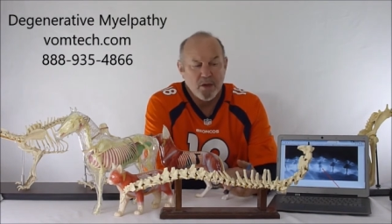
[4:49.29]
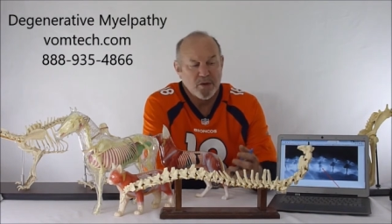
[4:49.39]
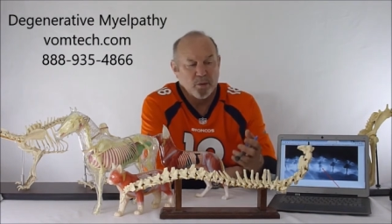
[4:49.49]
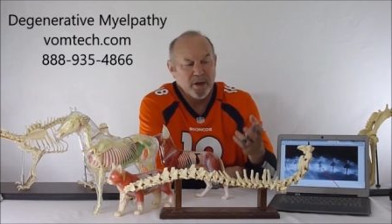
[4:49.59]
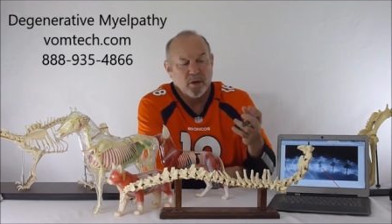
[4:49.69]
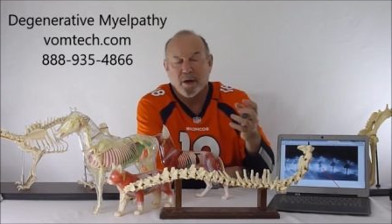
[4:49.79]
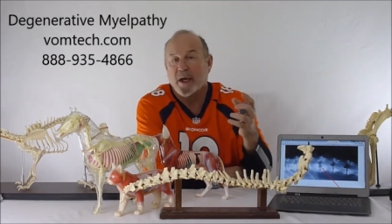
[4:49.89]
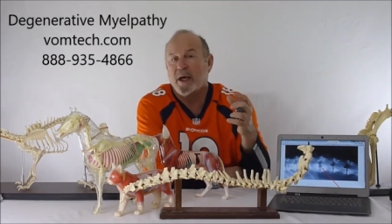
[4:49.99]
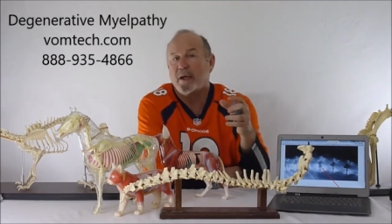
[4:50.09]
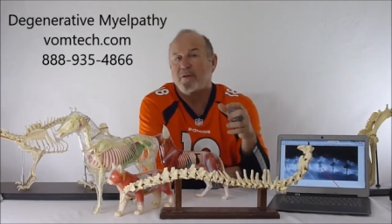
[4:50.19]
So we go
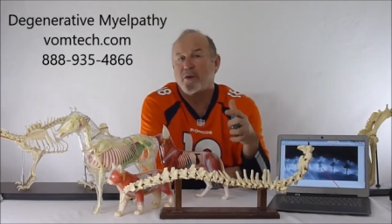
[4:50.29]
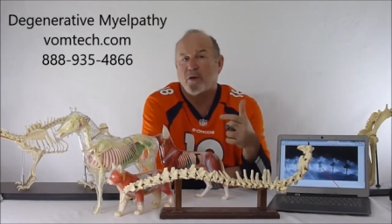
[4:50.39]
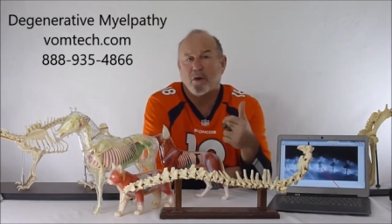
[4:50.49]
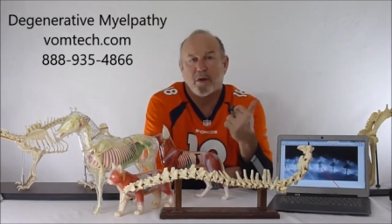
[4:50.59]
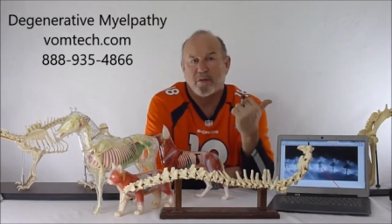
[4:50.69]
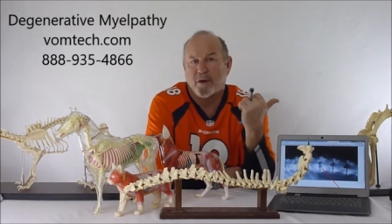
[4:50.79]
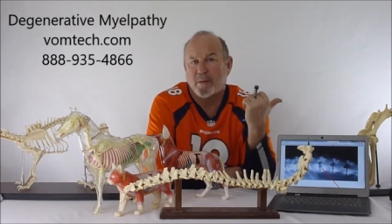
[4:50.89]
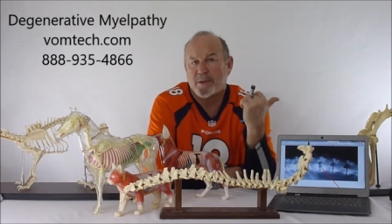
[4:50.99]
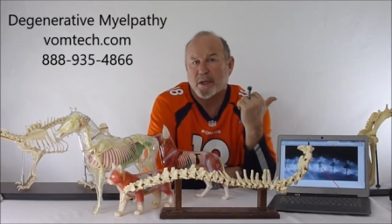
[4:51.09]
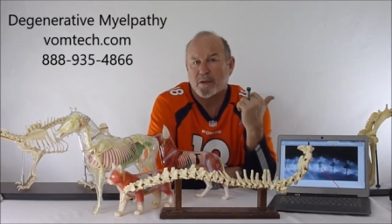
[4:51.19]
ahead, if you go to
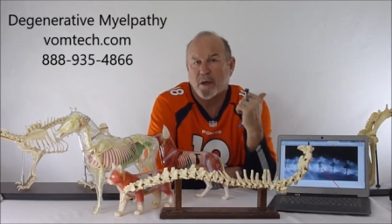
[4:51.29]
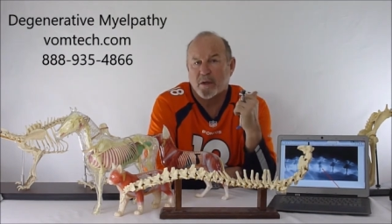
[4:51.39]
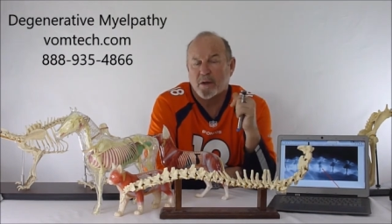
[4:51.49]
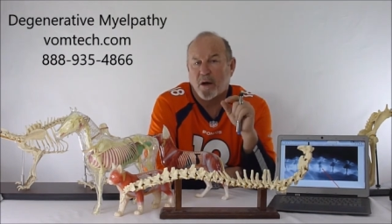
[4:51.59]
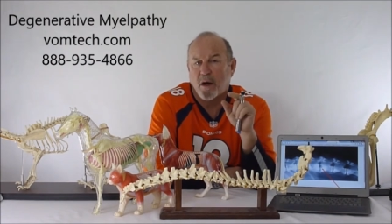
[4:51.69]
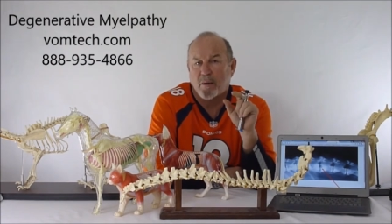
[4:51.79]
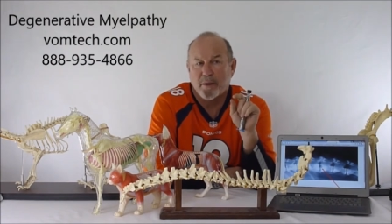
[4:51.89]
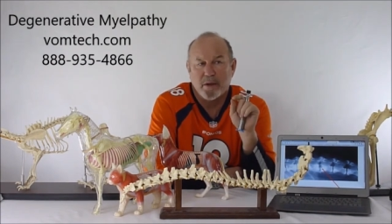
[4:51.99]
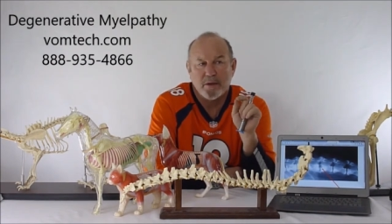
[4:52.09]
thevomtech.com,